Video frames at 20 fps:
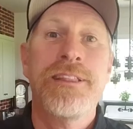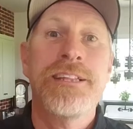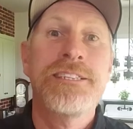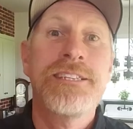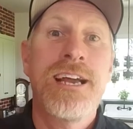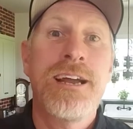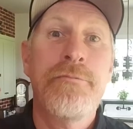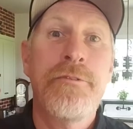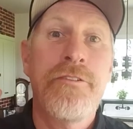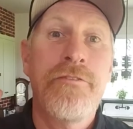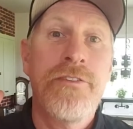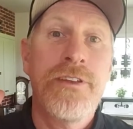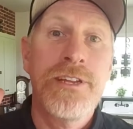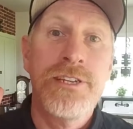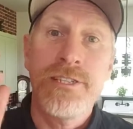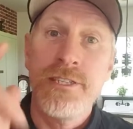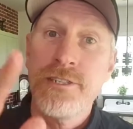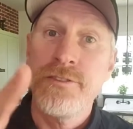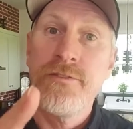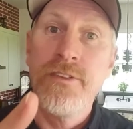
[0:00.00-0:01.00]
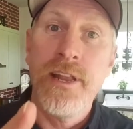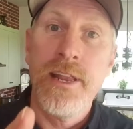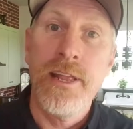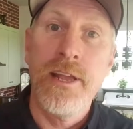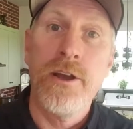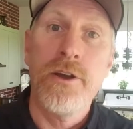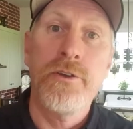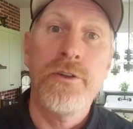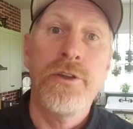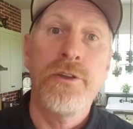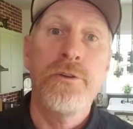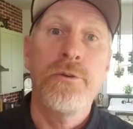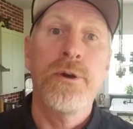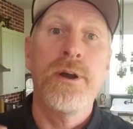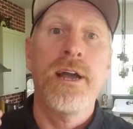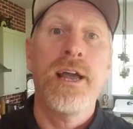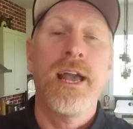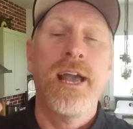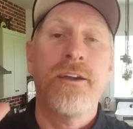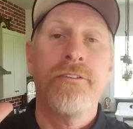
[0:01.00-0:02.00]
the time we finish this video, you will
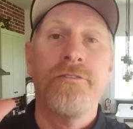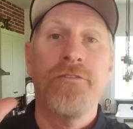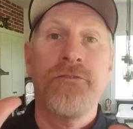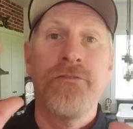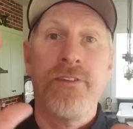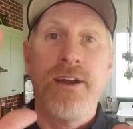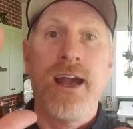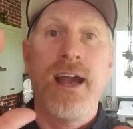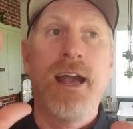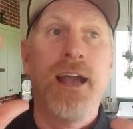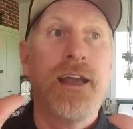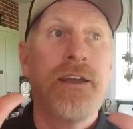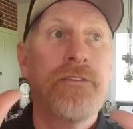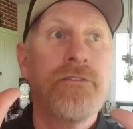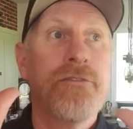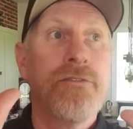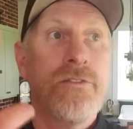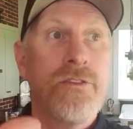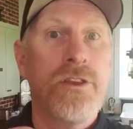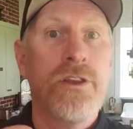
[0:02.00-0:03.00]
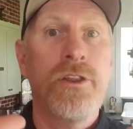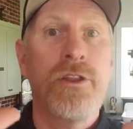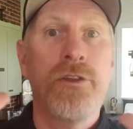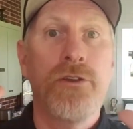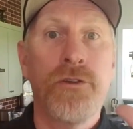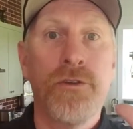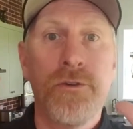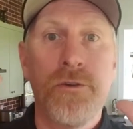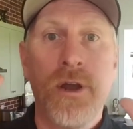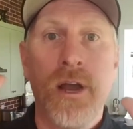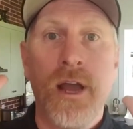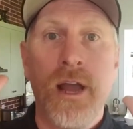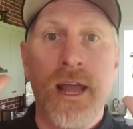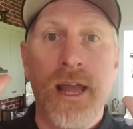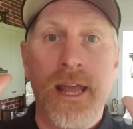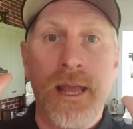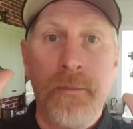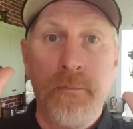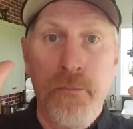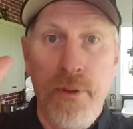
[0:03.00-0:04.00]
have 5 new
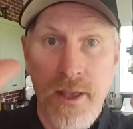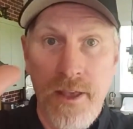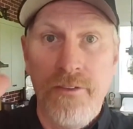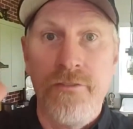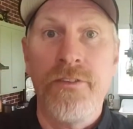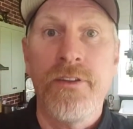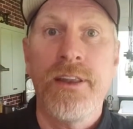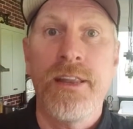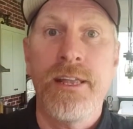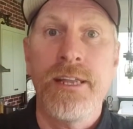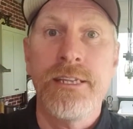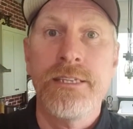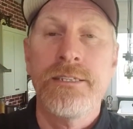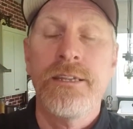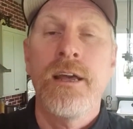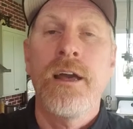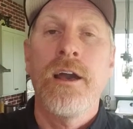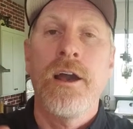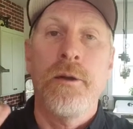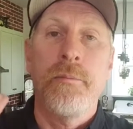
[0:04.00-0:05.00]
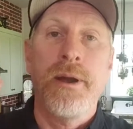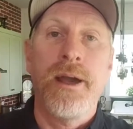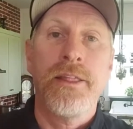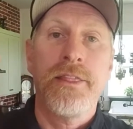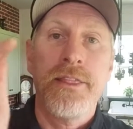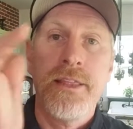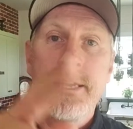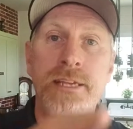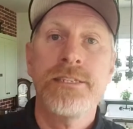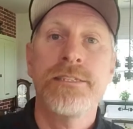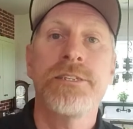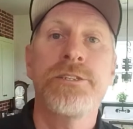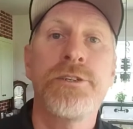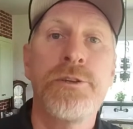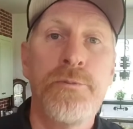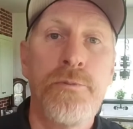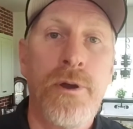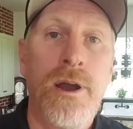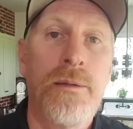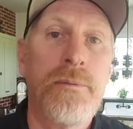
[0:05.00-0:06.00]
epiphanies about things that
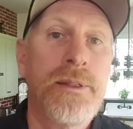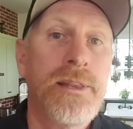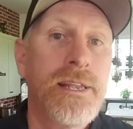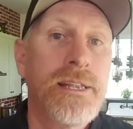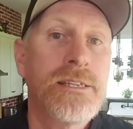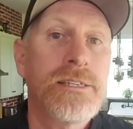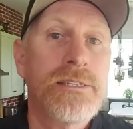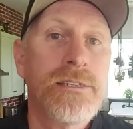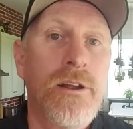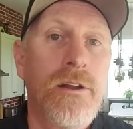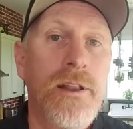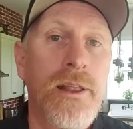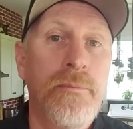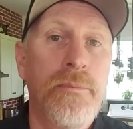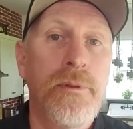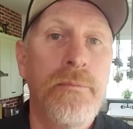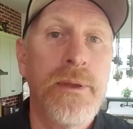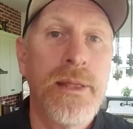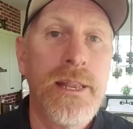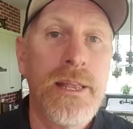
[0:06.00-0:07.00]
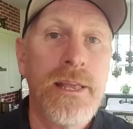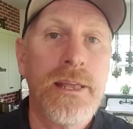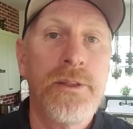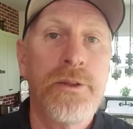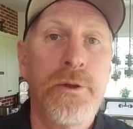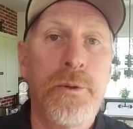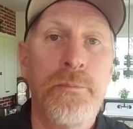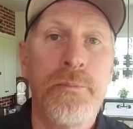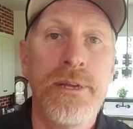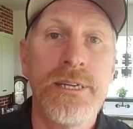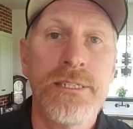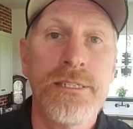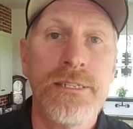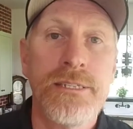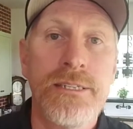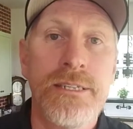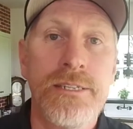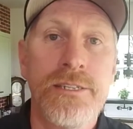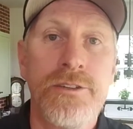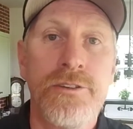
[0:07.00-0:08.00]
you probably need to start implementing in your
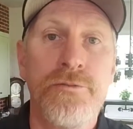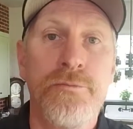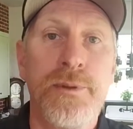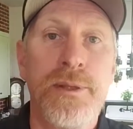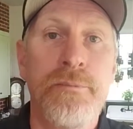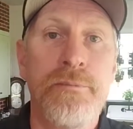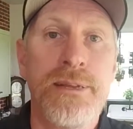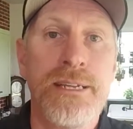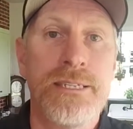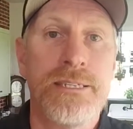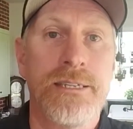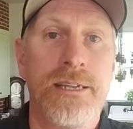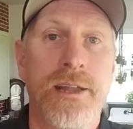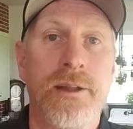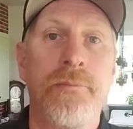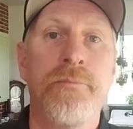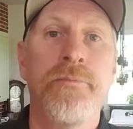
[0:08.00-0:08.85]
business that you've been missing.